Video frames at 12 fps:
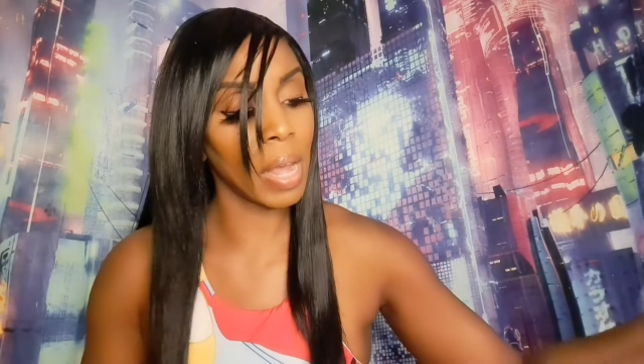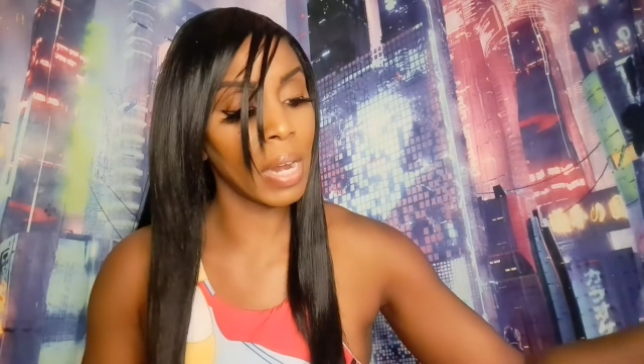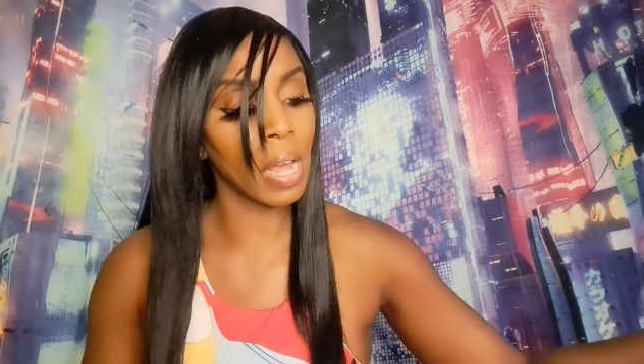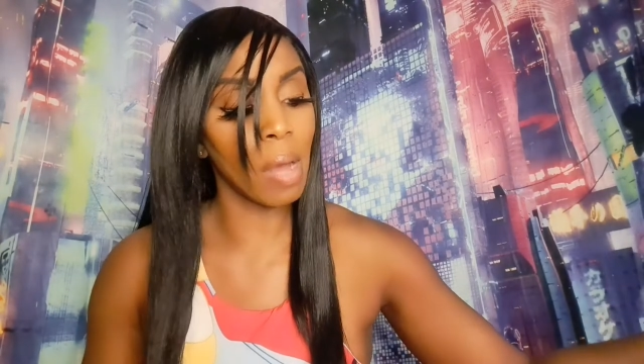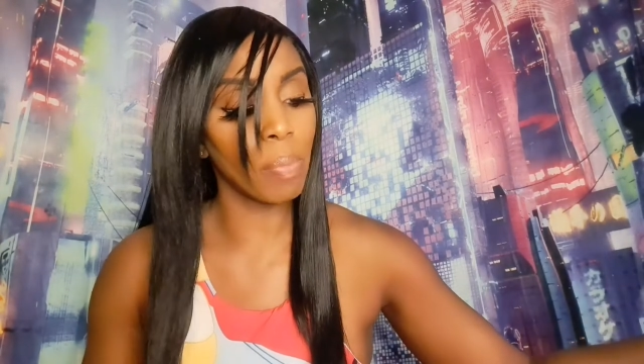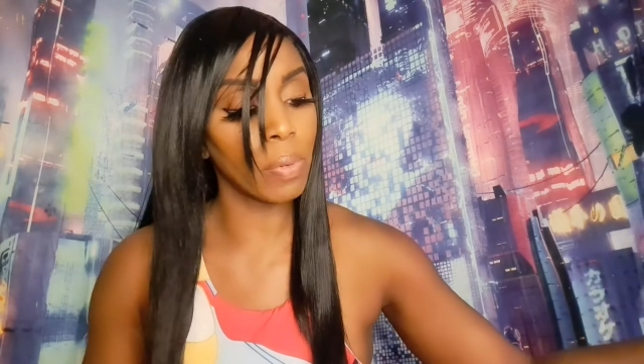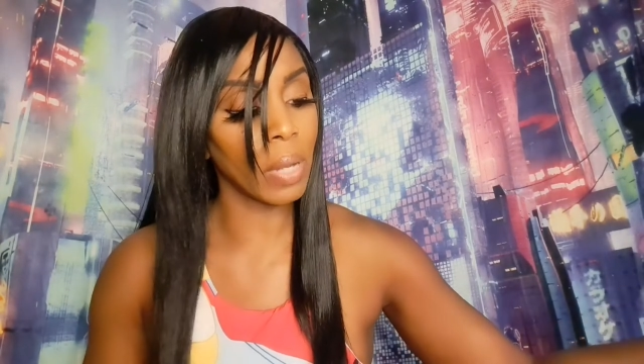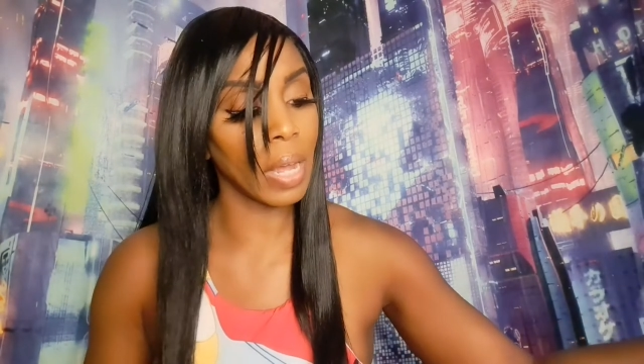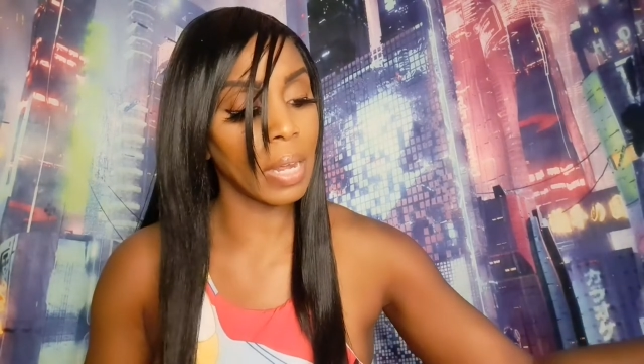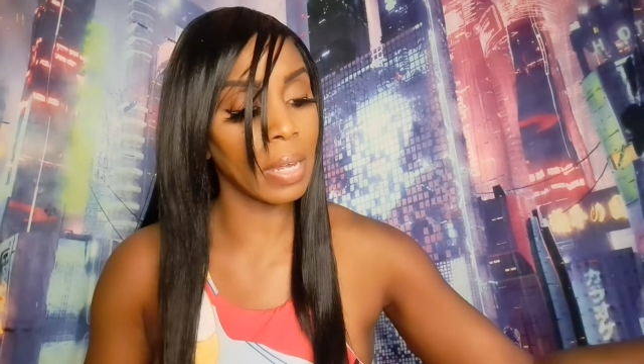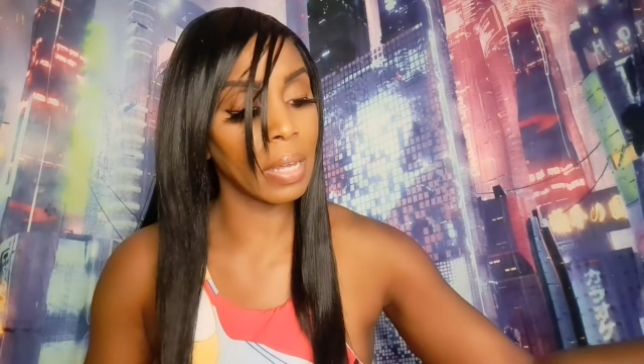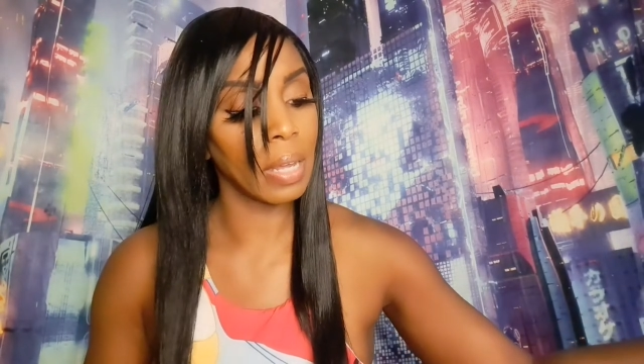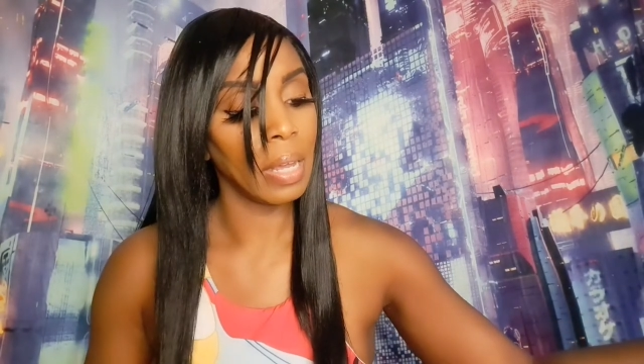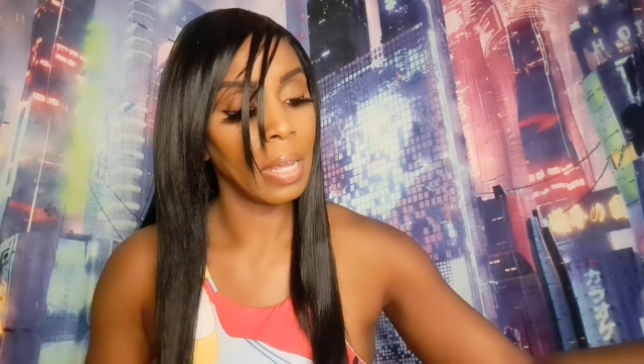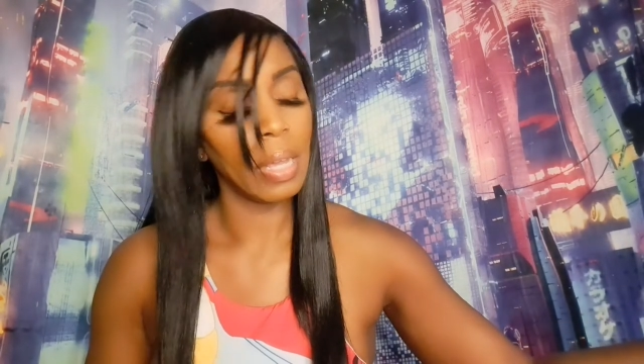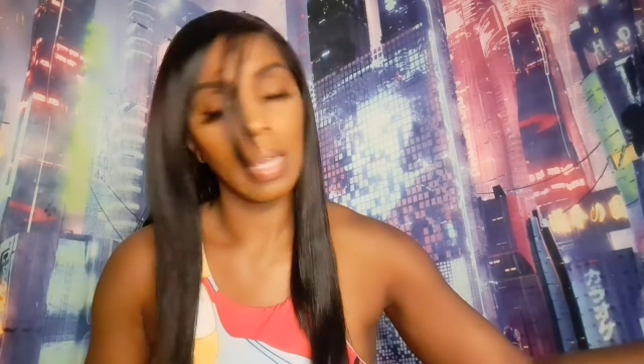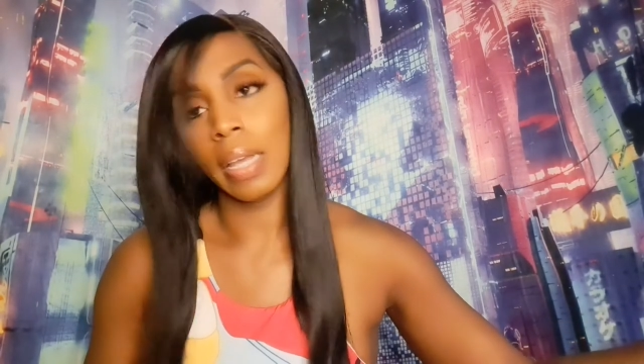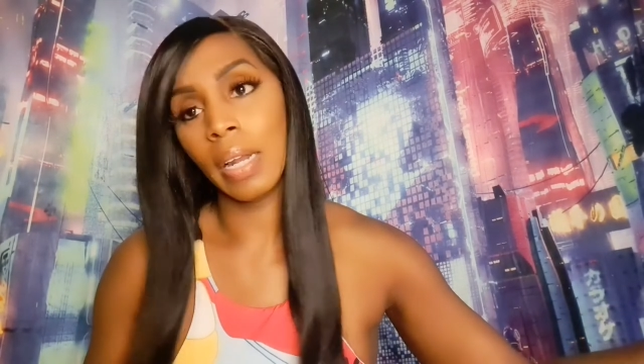the pineapple, like.
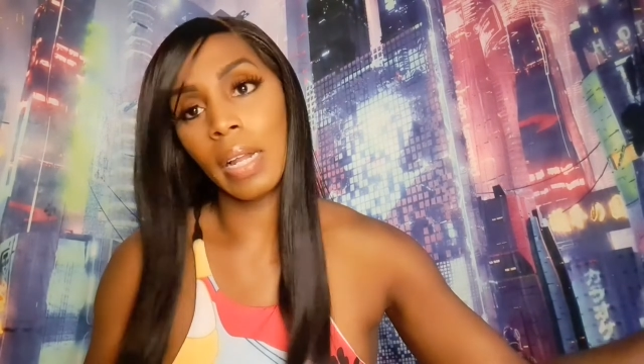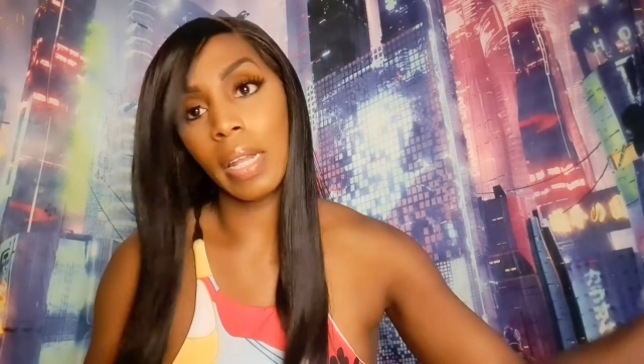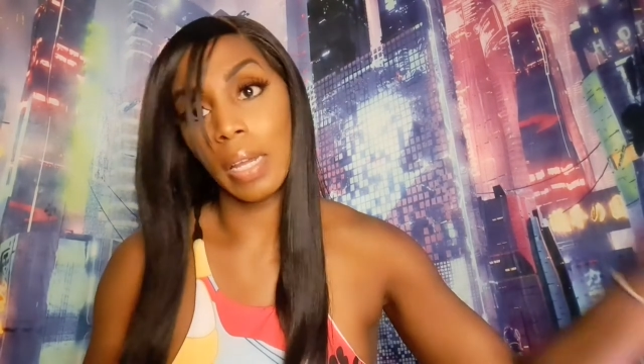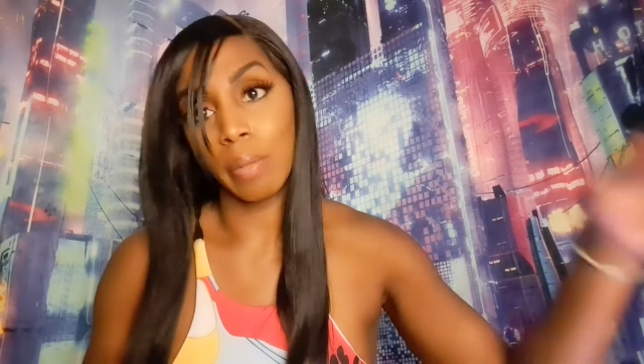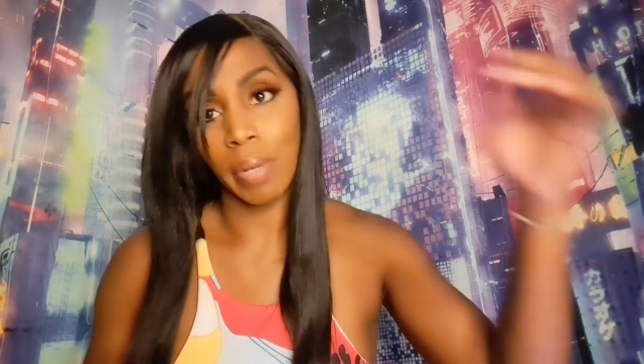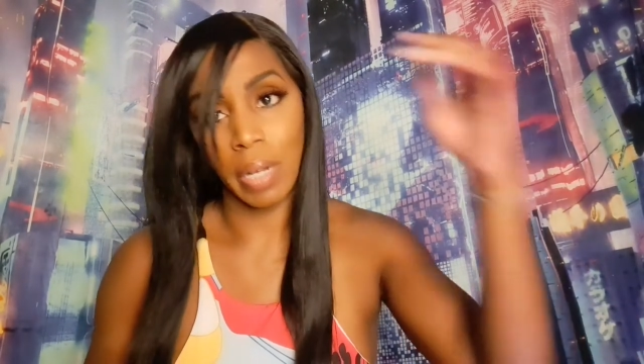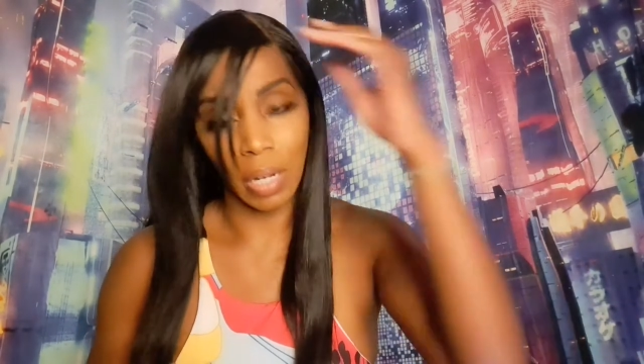And I like